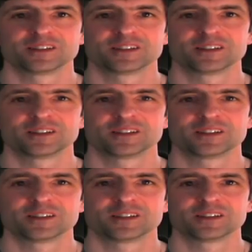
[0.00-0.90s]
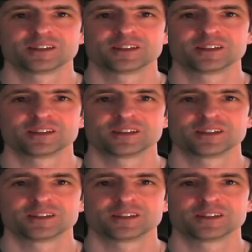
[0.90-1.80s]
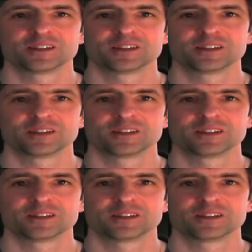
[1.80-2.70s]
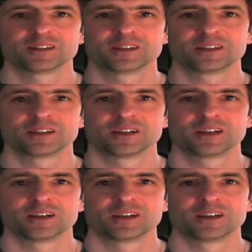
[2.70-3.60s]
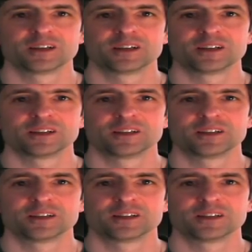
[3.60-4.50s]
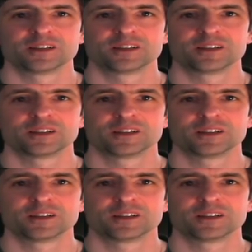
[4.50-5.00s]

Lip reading: (silent)